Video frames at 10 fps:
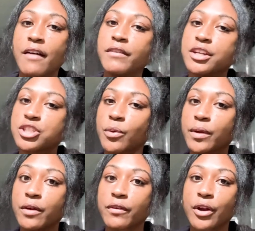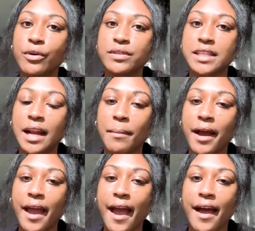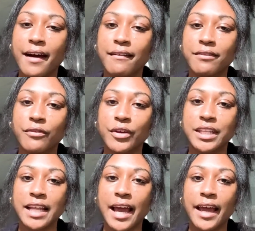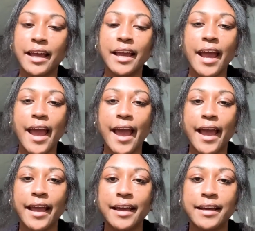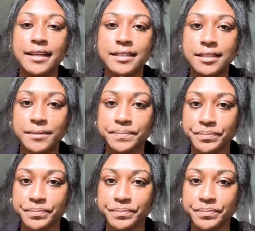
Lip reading: finish up whatever notes that I might have for the day and